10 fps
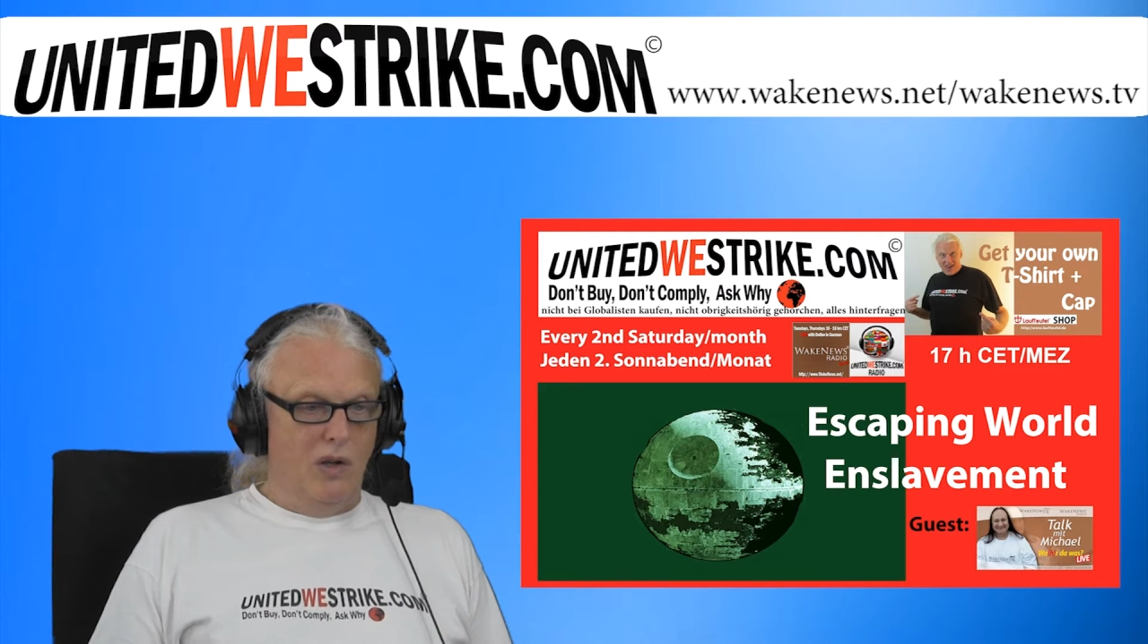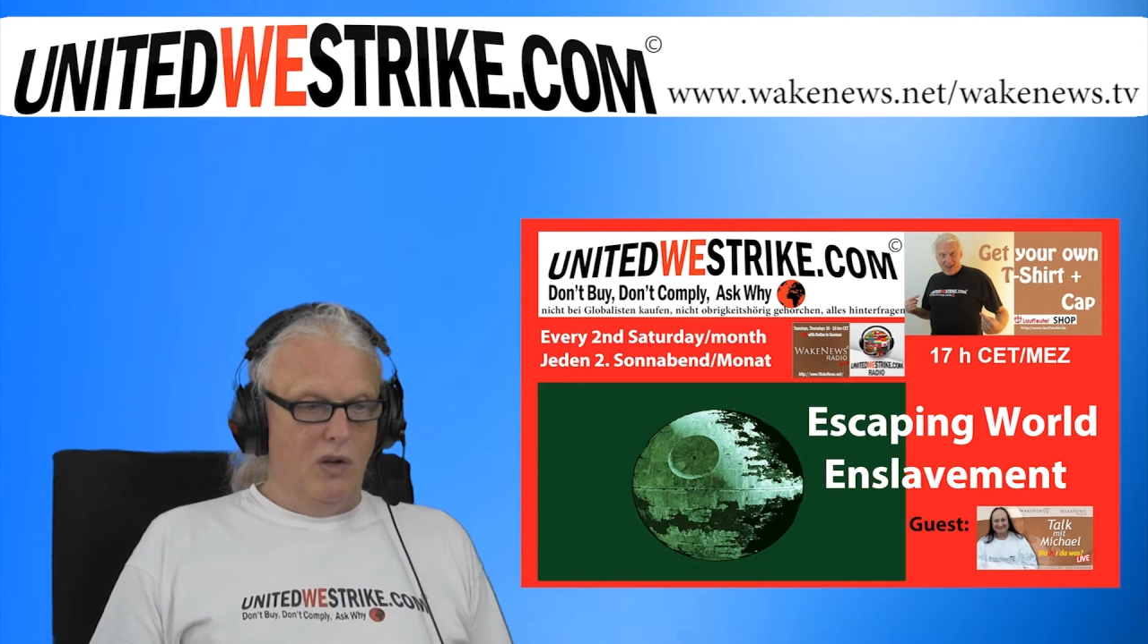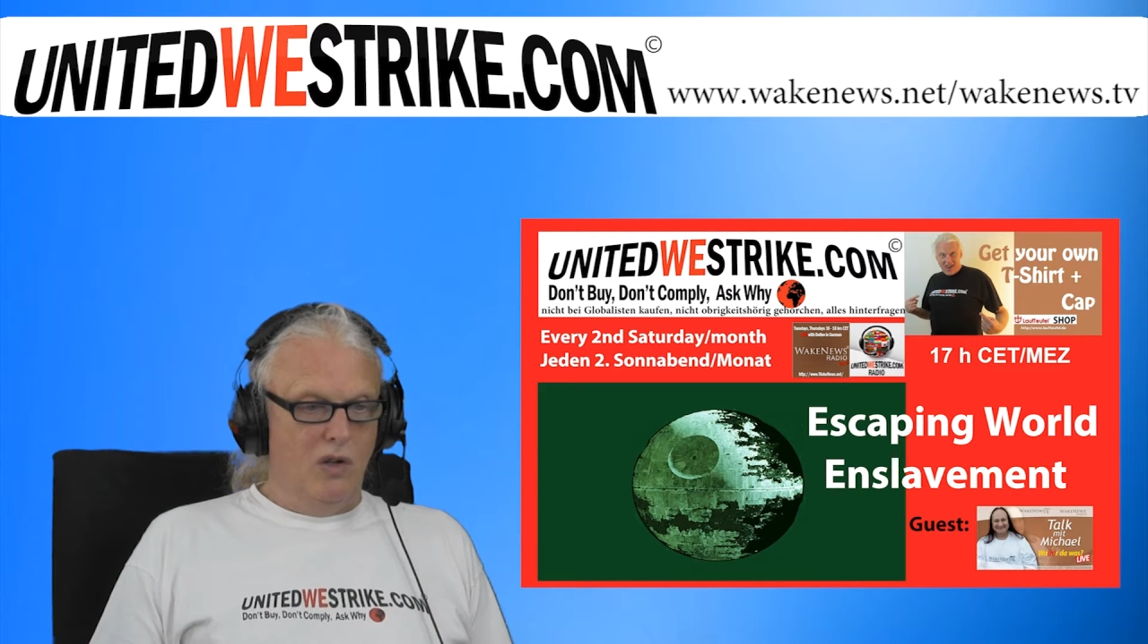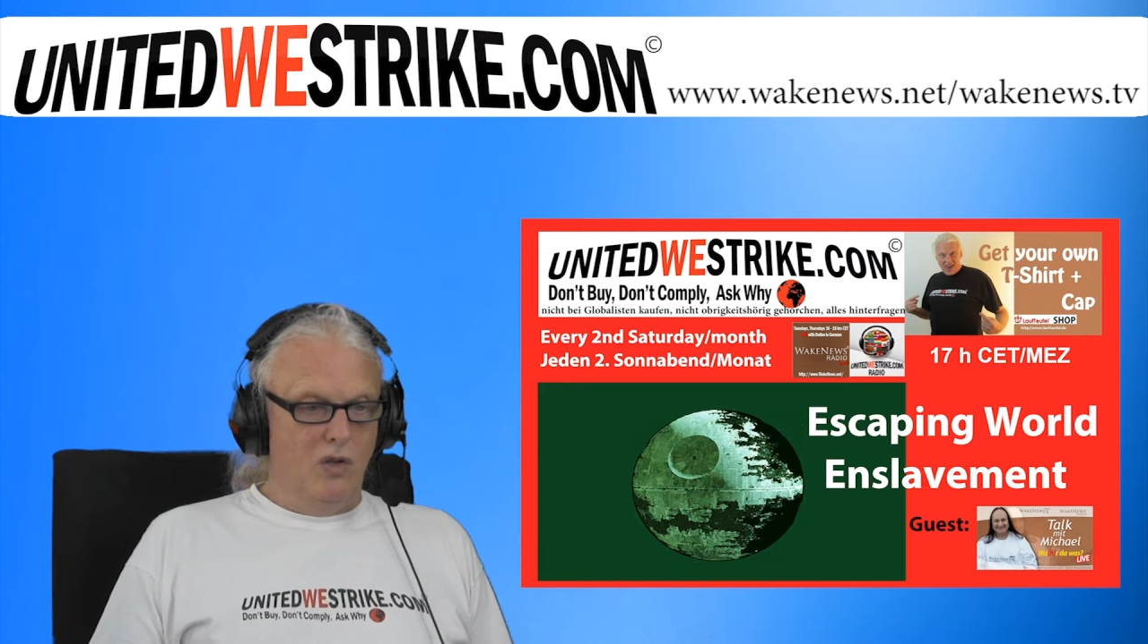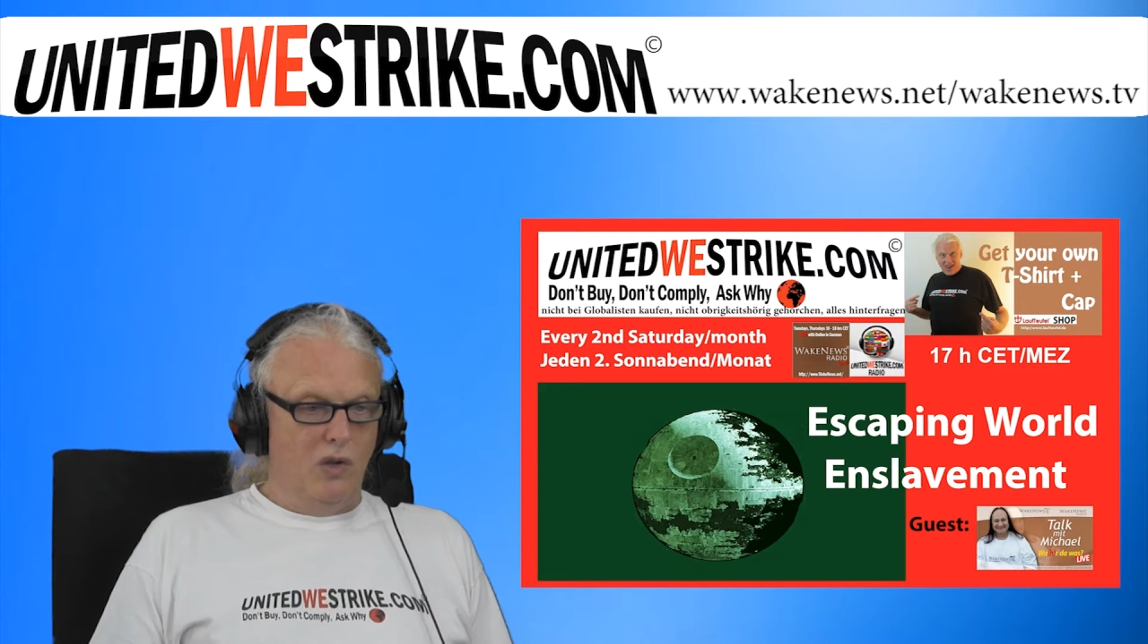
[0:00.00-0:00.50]

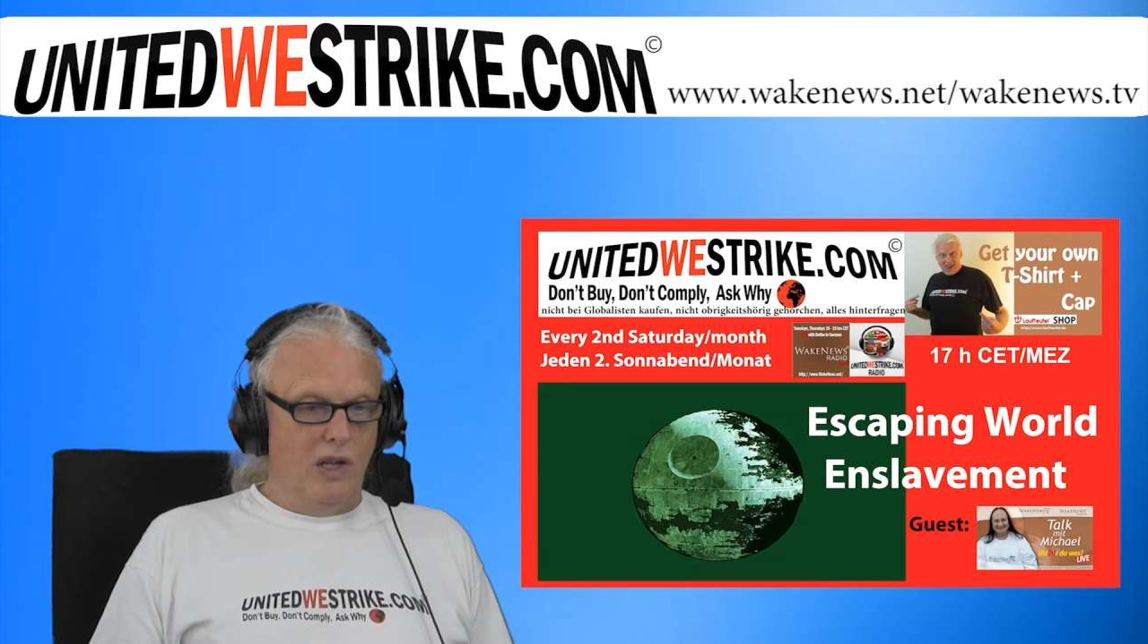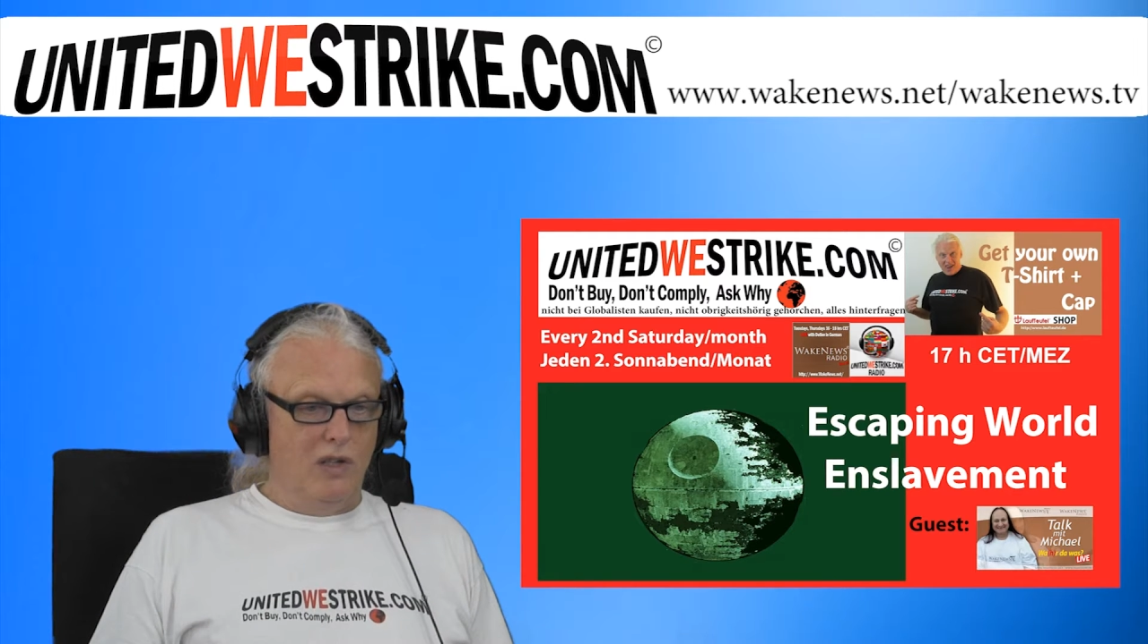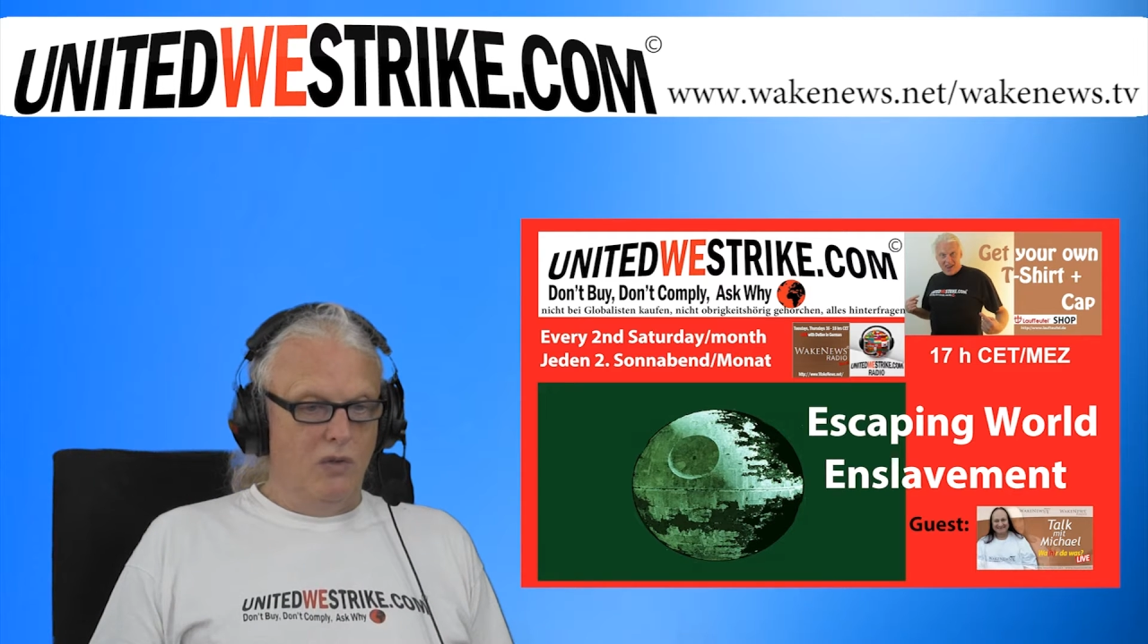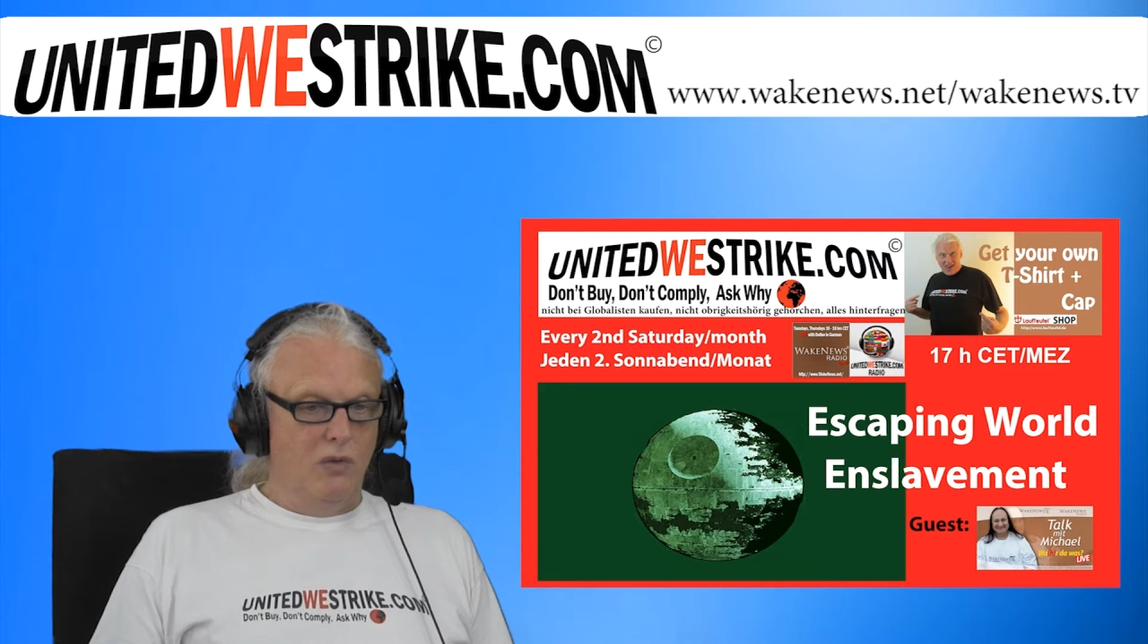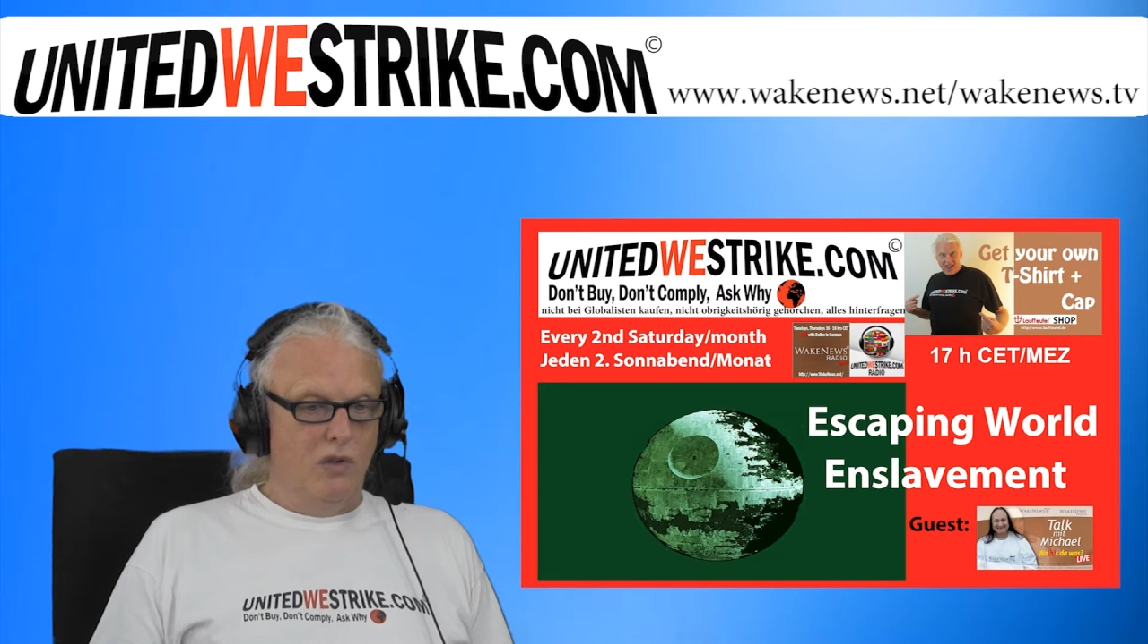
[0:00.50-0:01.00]
to get you,